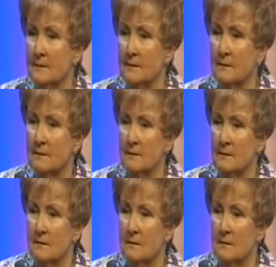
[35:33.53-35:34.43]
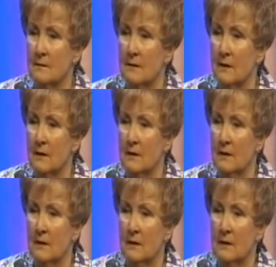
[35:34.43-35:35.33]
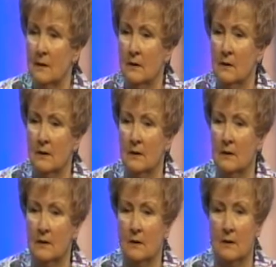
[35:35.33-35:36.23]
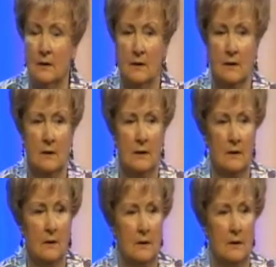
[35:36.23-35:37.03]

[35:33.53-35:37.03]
(no one is talking)